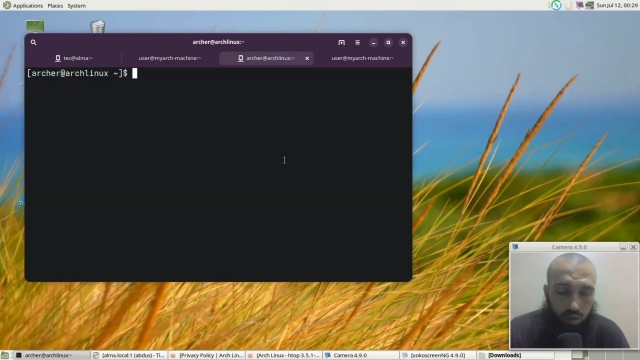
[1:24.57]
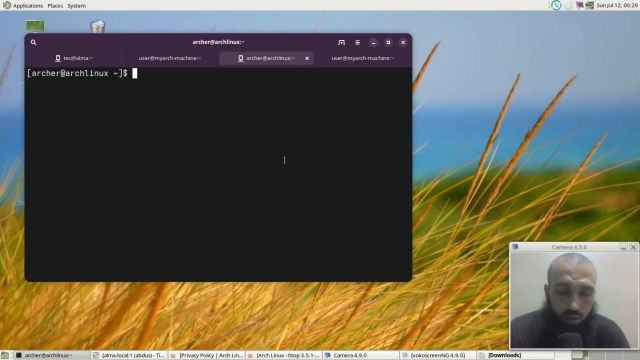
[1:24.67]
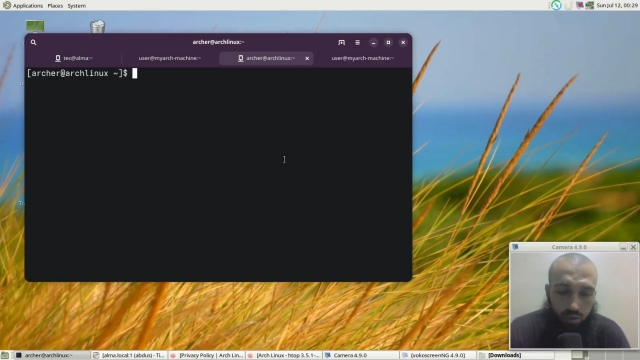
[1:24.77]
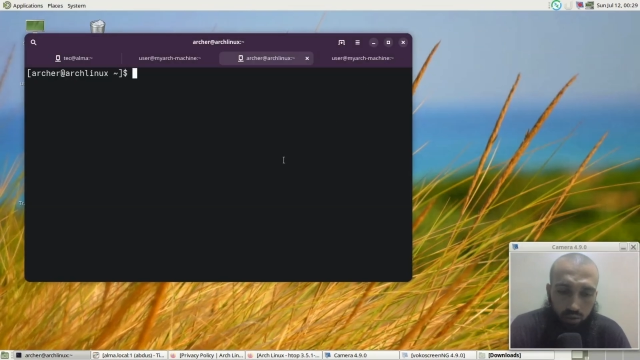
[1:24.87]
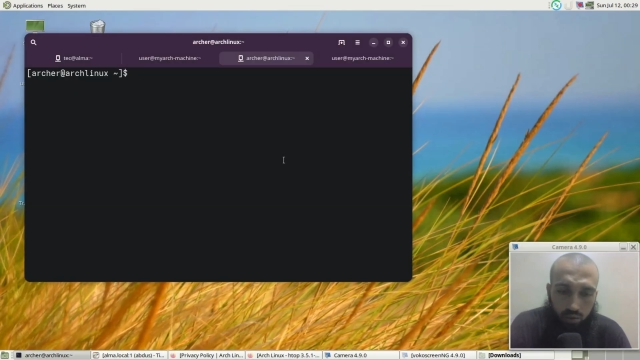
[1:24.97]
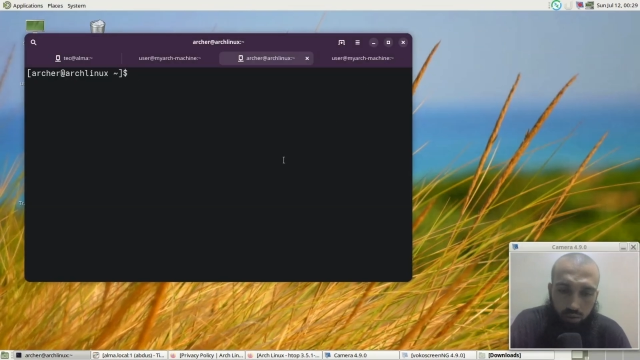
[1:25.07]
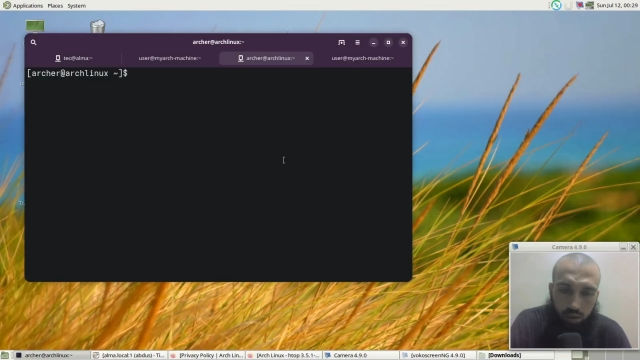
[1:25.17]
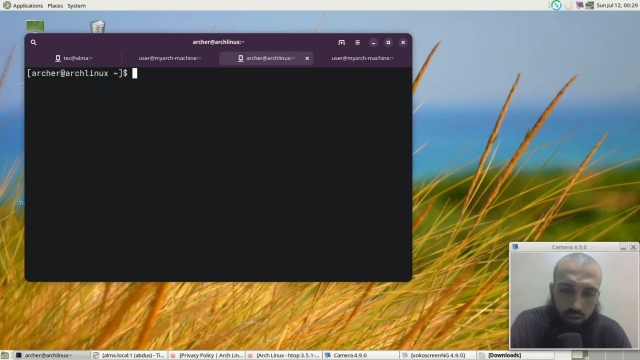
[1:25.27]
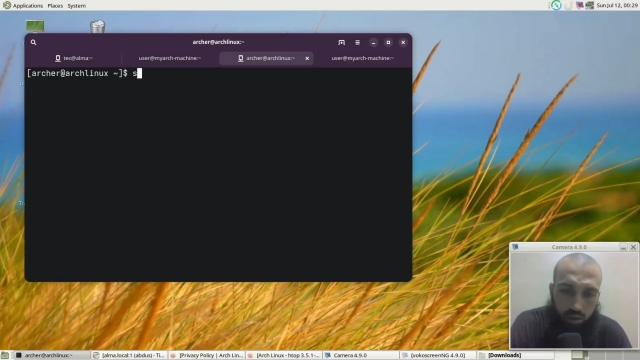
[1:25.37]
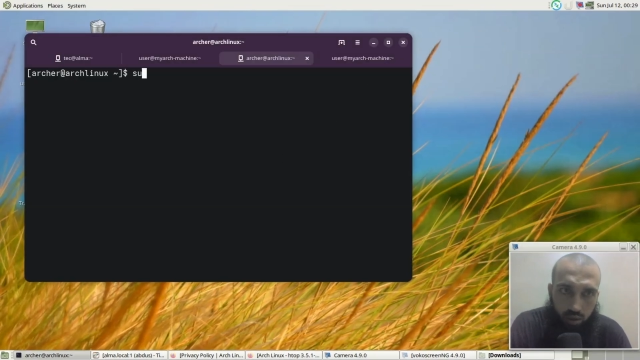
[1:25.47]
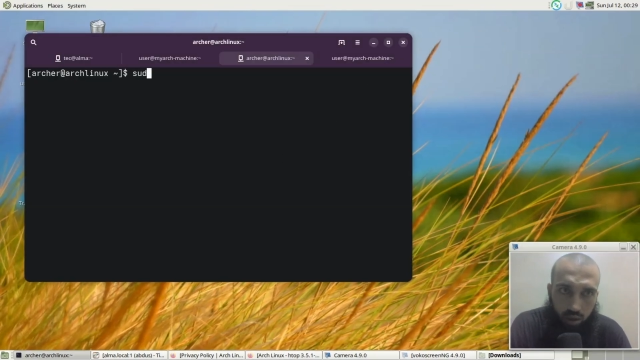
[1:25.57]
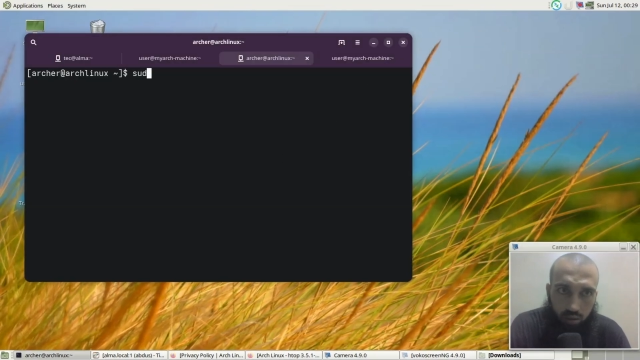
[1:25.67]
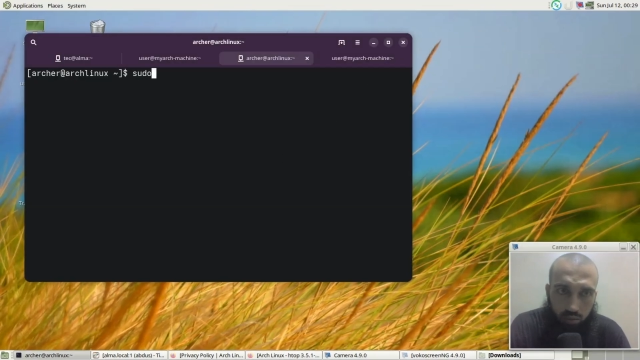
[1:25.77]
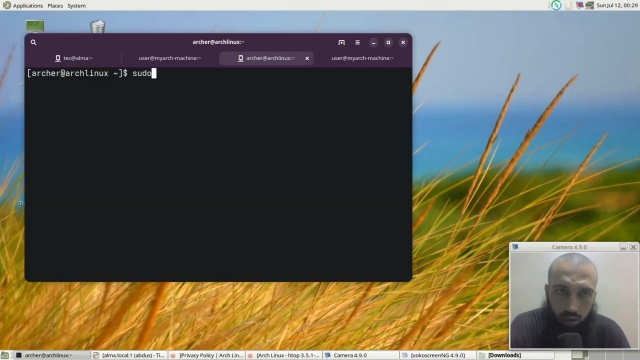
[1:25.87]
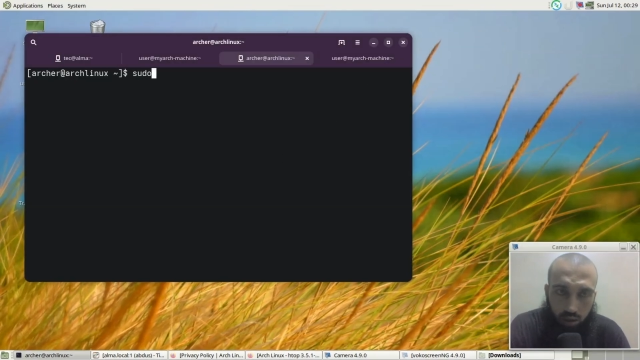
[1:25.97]
so let's try
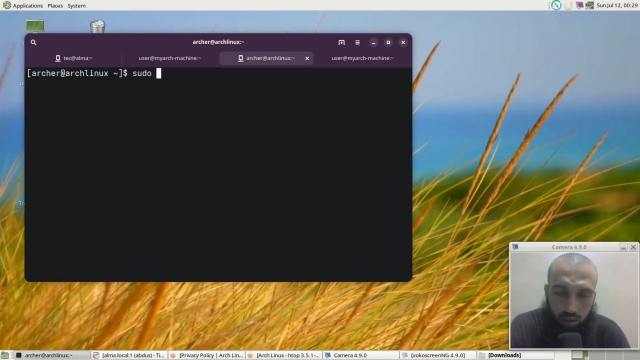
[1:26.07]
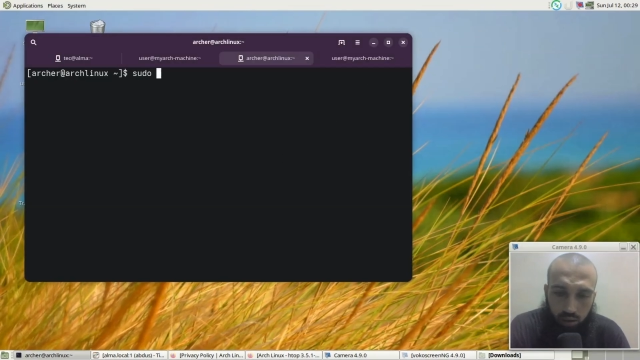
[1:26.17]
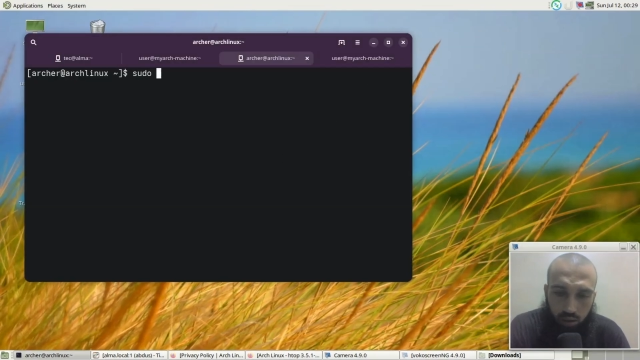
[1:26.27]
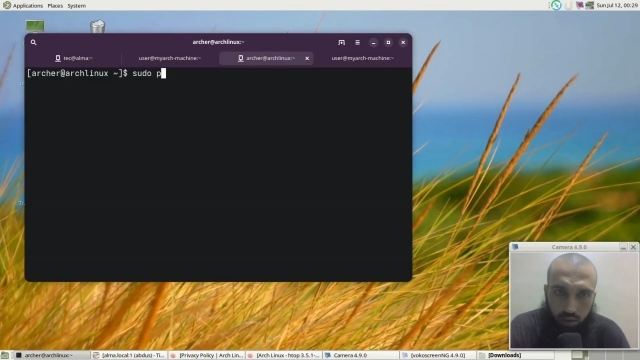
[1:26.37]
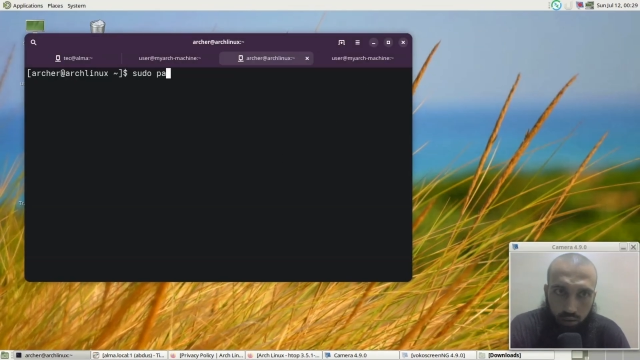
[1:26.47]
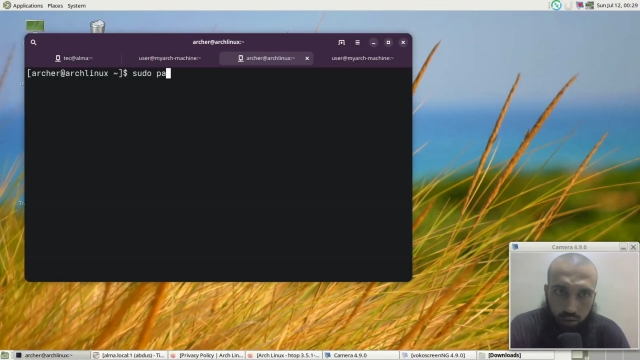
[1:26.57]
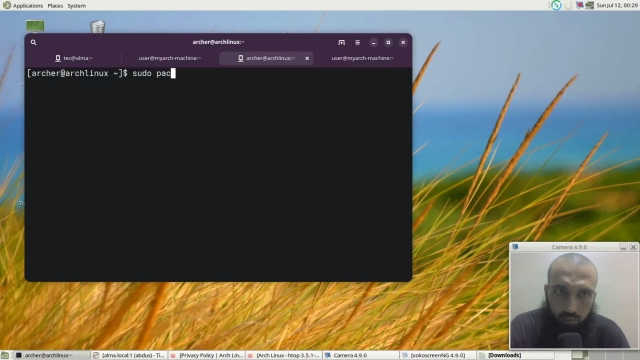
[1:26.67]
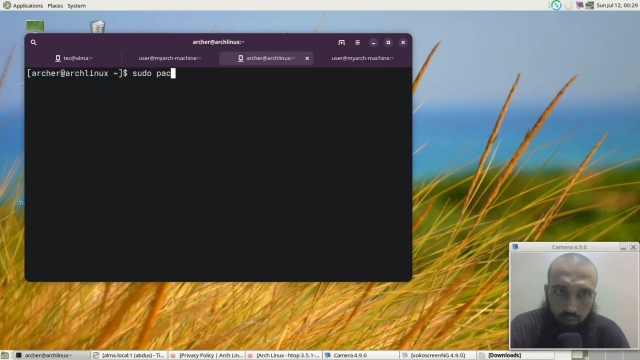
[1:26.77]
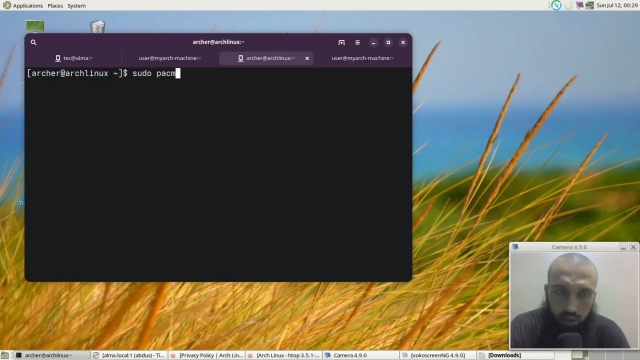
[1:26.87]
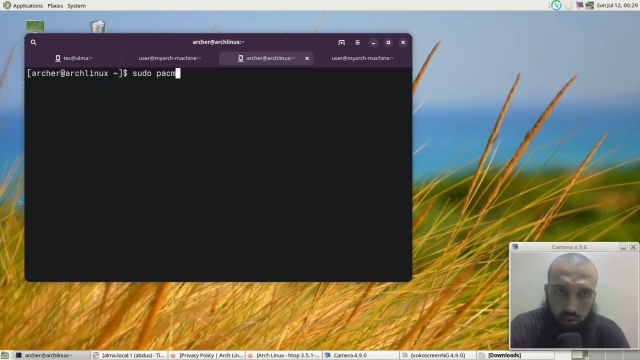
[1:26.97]
to run the command